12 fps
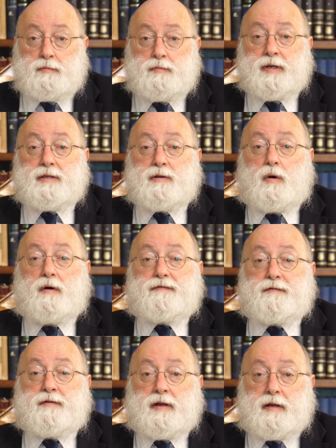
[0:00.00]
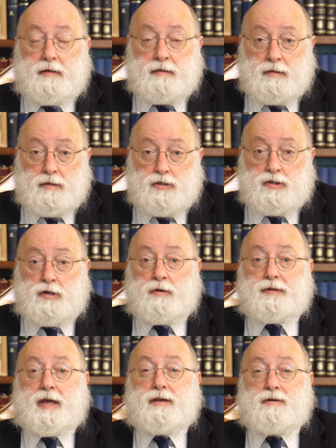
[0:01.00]
Bring the offering. Show
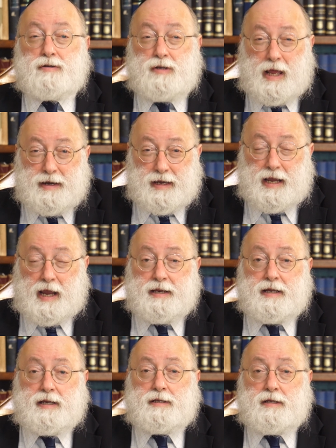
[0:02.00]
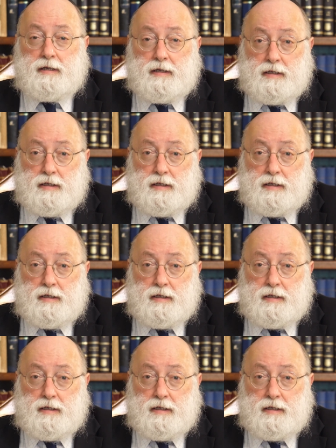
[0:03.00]
that you're dedicating it